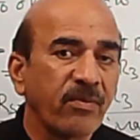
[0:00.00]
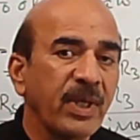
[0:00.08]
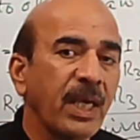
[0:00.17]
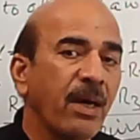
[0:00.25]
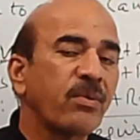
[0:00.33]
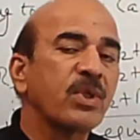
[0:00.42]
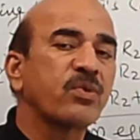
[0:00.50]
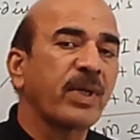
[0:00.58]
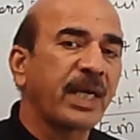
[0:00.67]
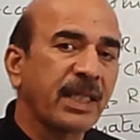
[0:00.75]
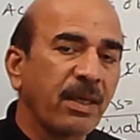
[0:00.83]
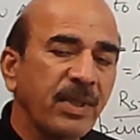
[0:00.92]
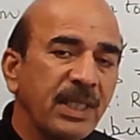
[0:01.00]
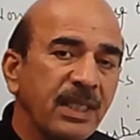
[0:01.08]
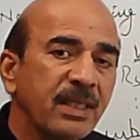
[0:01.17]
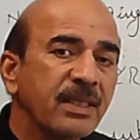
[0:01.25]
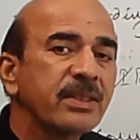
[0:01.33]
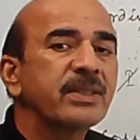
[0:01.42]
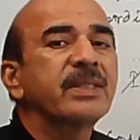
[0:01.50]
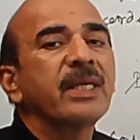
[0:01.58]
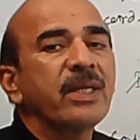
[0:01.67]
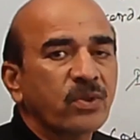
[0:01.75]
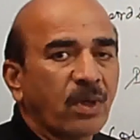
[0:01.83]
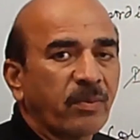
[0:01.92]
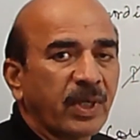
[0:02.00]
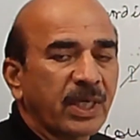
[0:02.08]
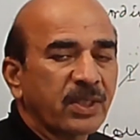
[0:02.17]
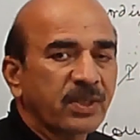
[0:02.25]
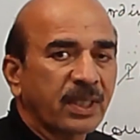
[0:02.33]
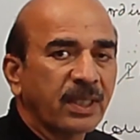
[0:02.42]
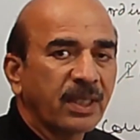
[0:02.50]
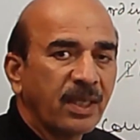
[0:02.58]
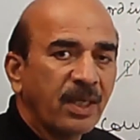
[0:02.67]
we have to join them in series combination.